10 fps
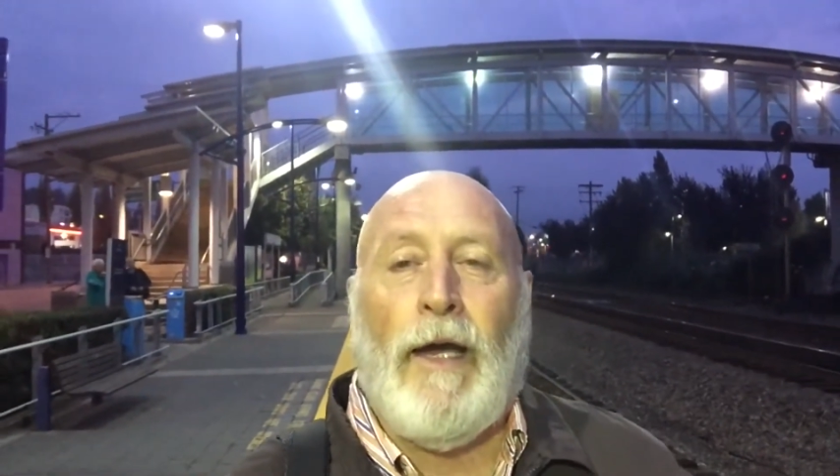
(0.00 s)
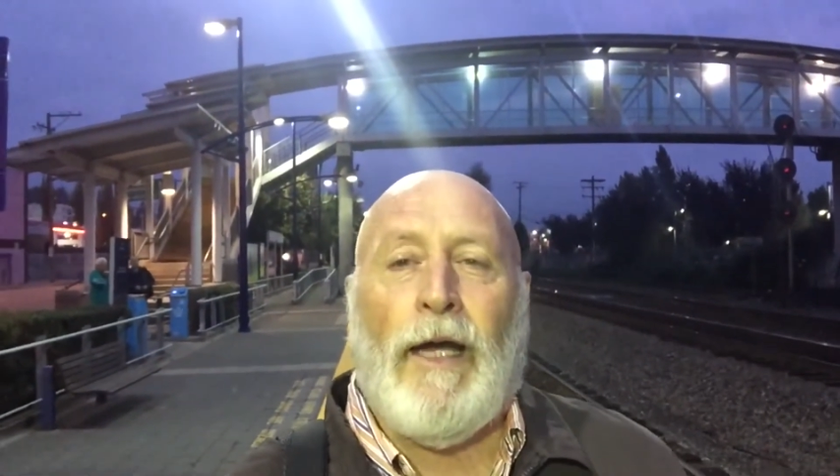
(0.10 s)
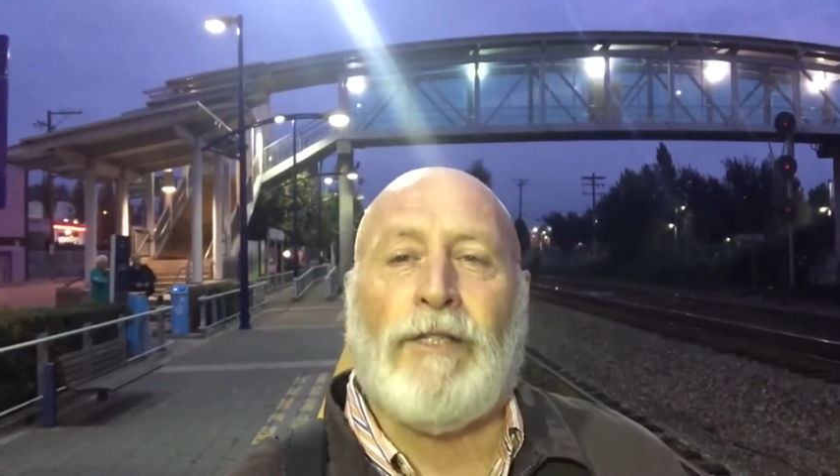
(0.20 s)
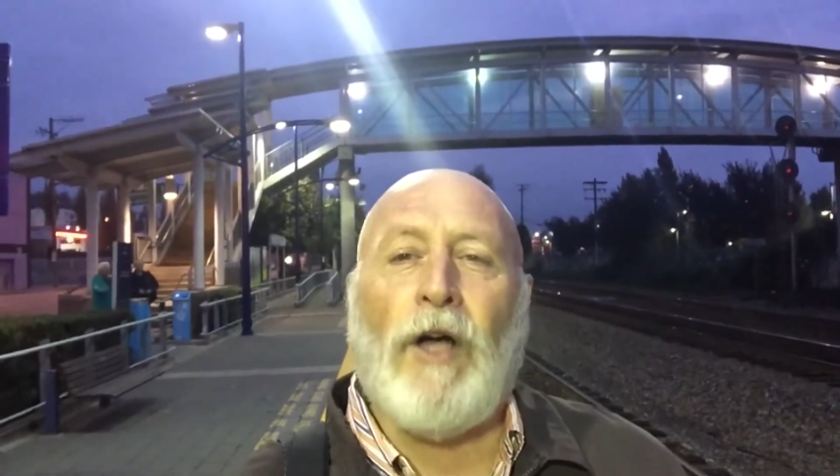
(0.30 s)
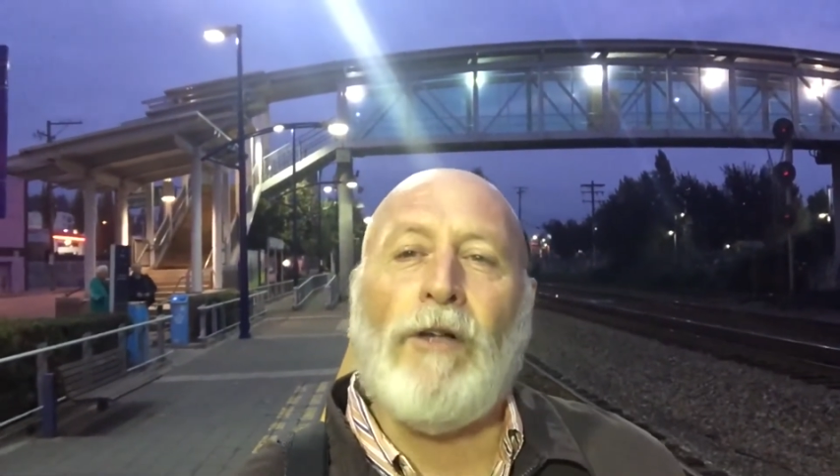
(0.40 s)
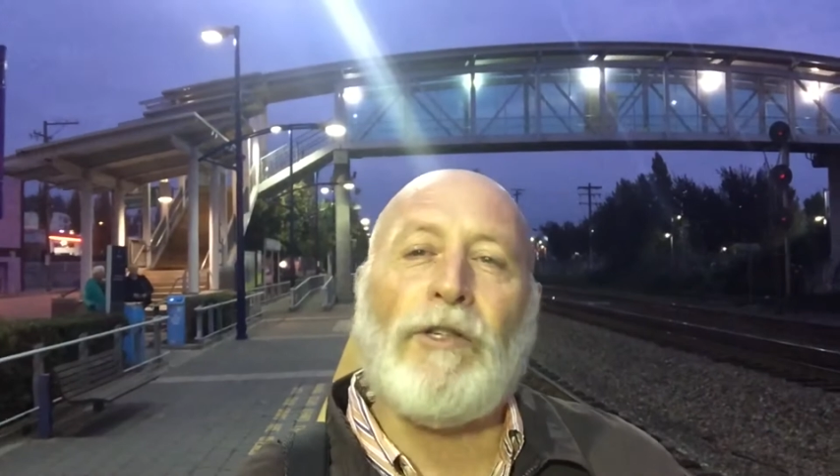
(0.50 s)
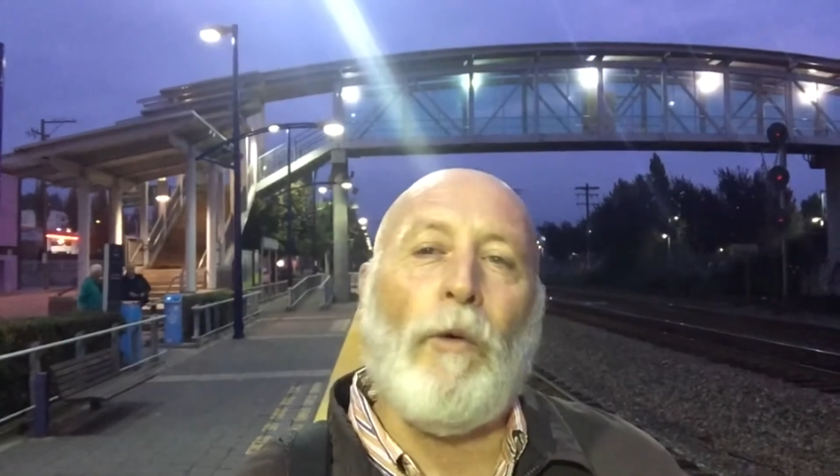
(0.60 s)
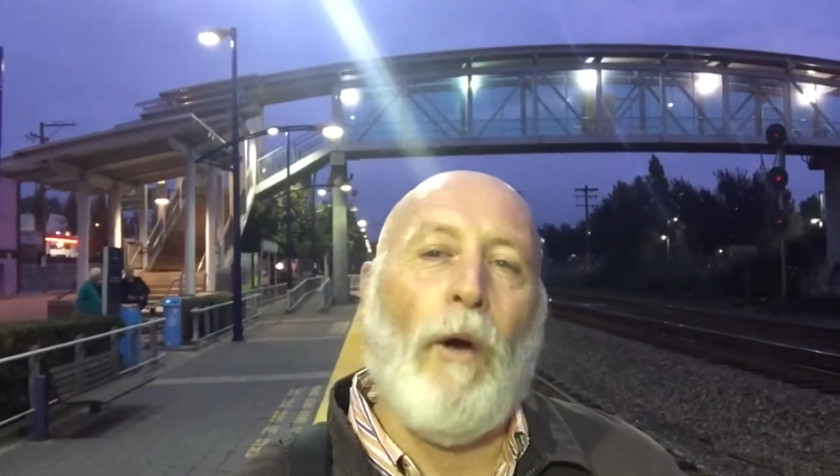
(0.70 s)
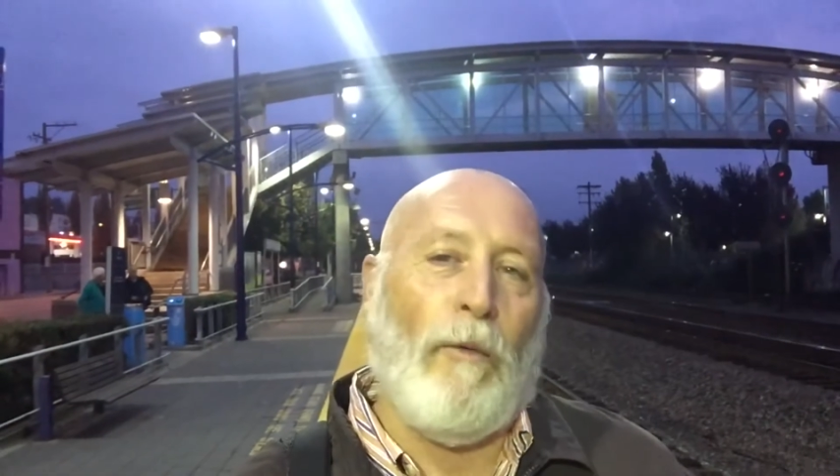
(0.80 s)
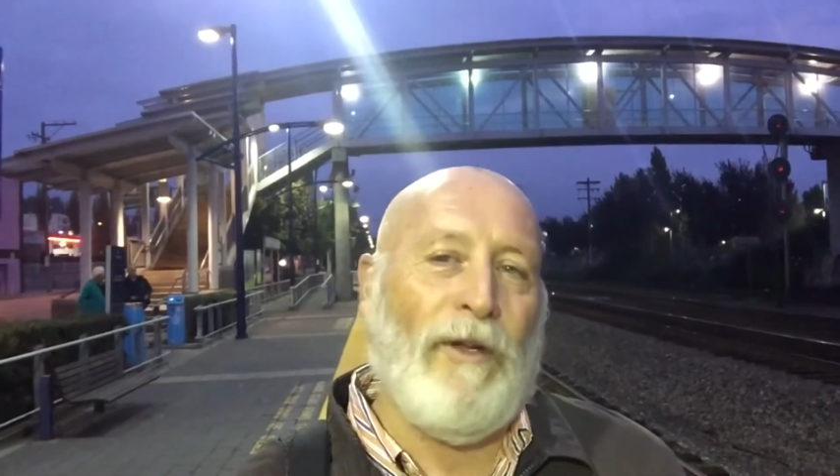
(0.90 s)
it's also
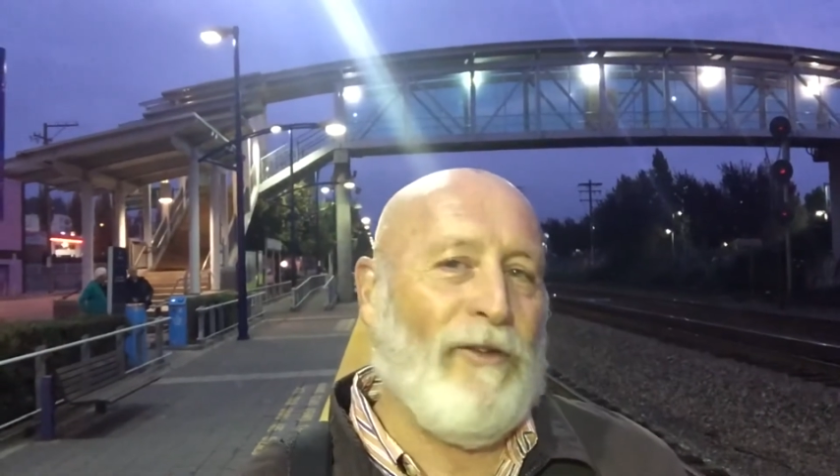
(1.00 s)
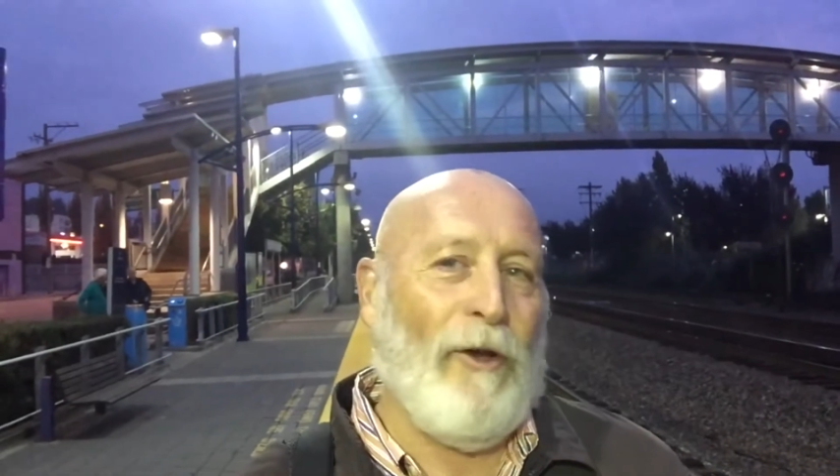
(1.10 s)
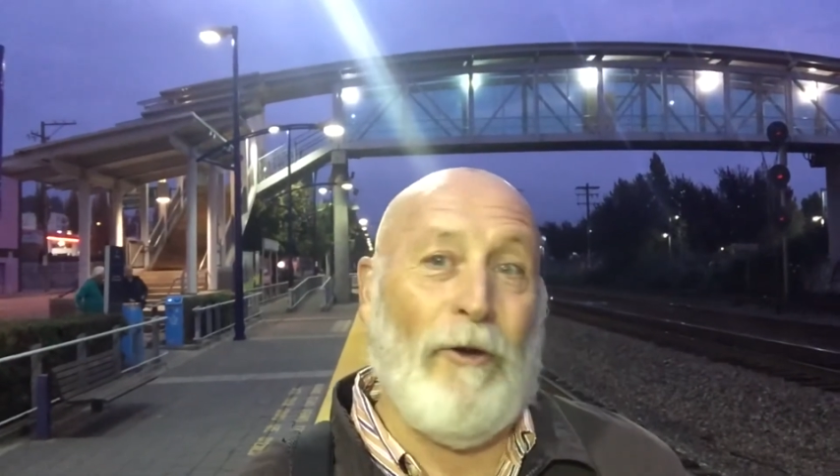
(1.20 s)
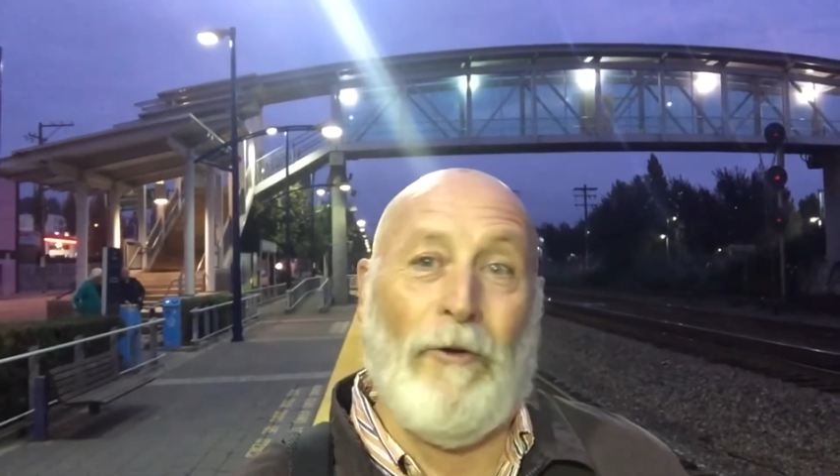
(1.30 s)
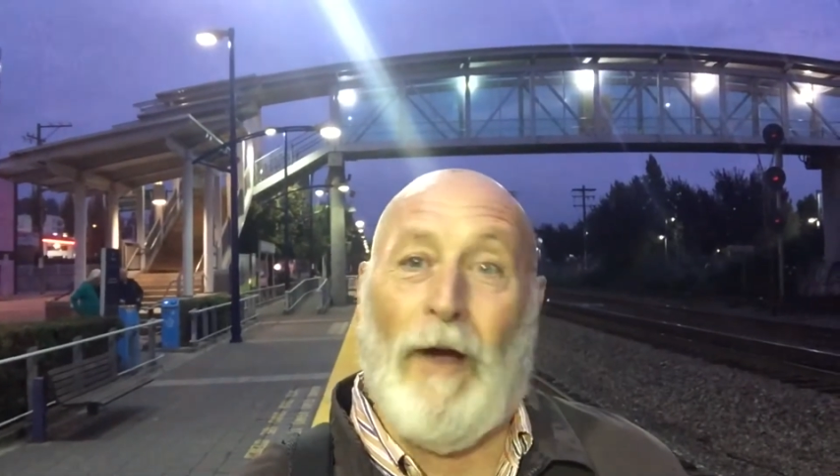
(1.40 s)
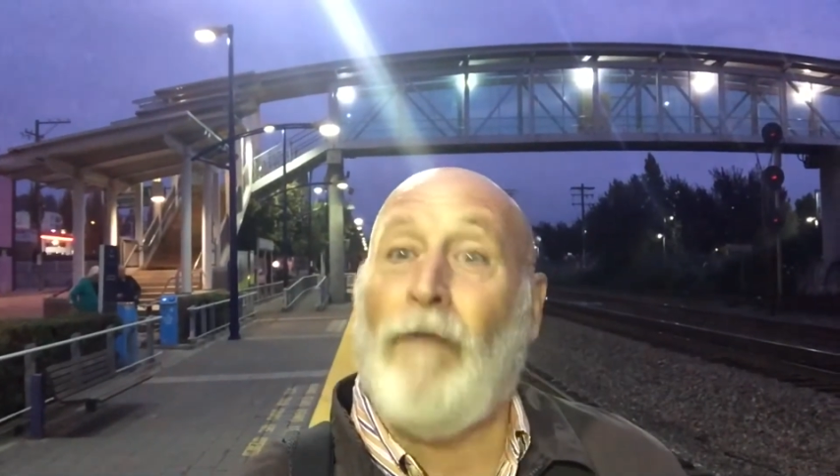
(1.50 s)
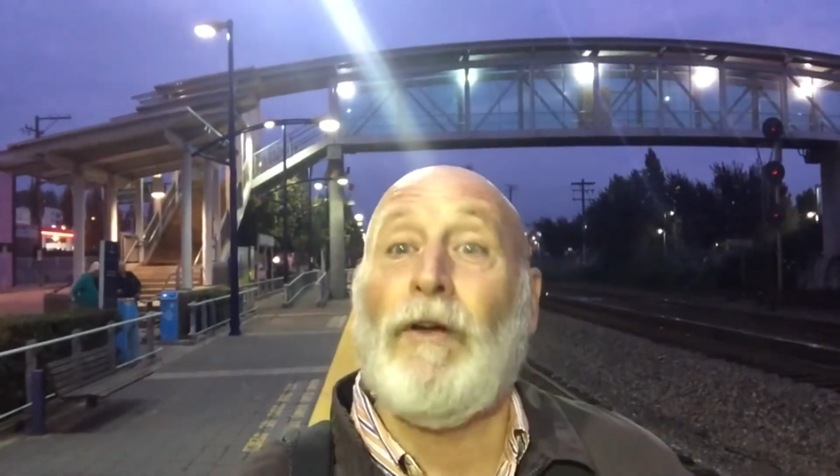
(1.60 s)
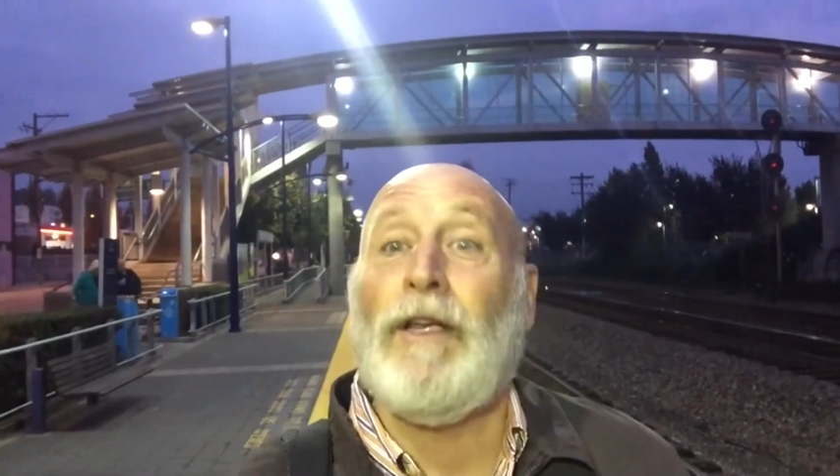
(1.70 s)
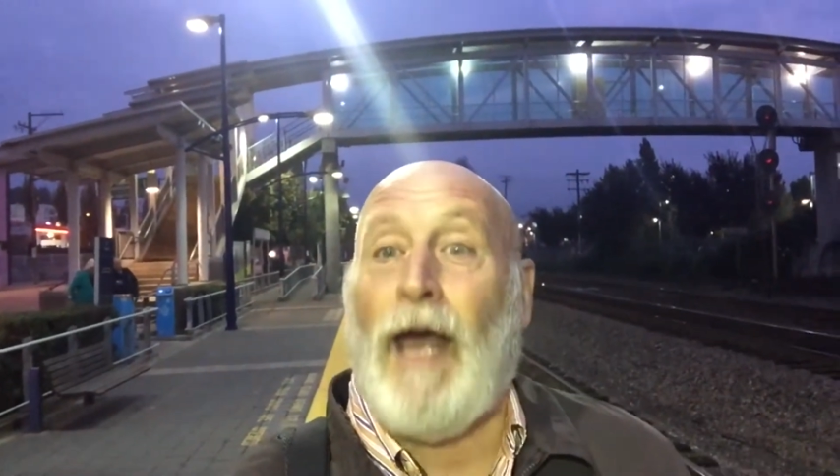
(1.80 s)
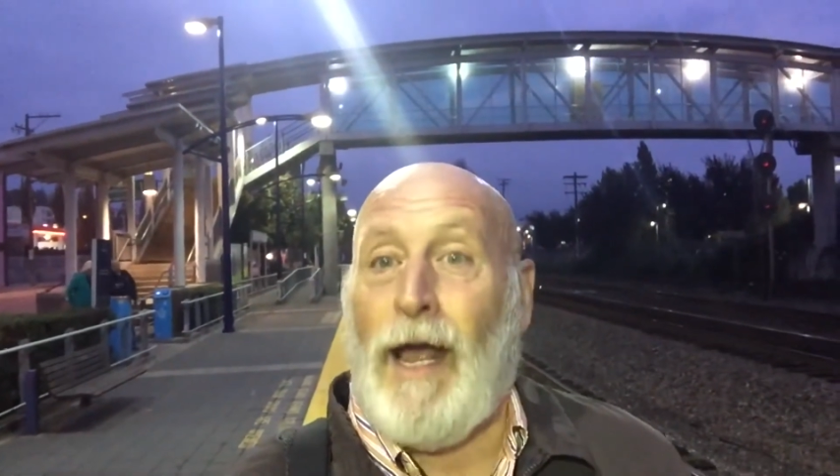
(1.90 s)
what we do every
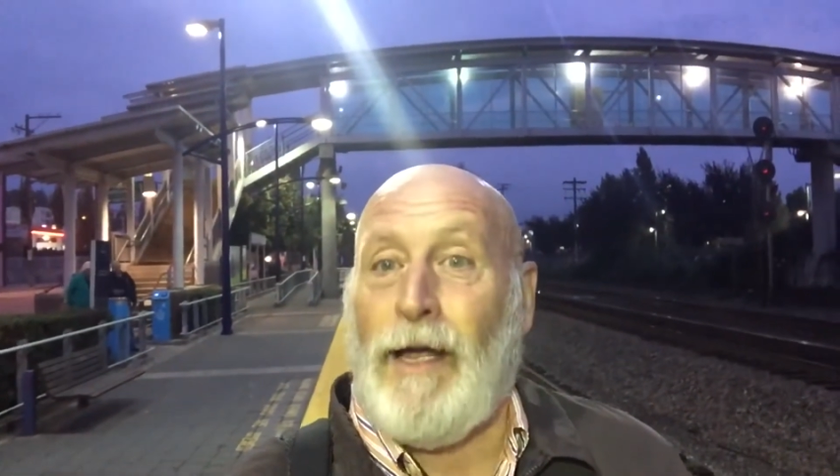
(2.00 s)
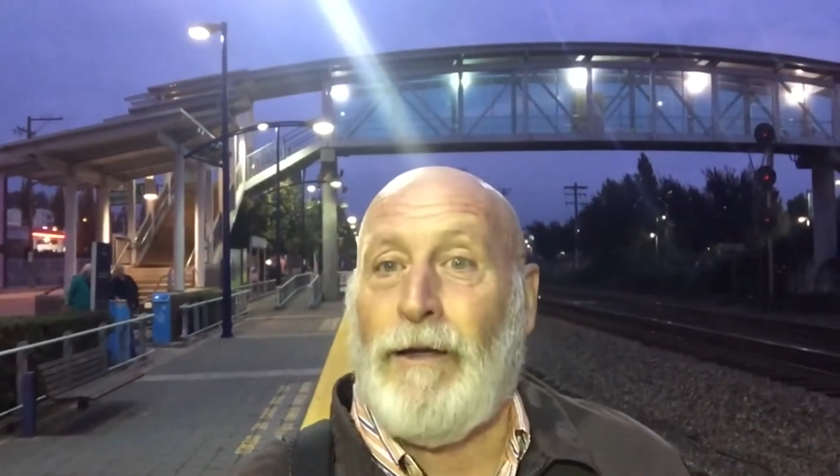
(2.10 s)
day,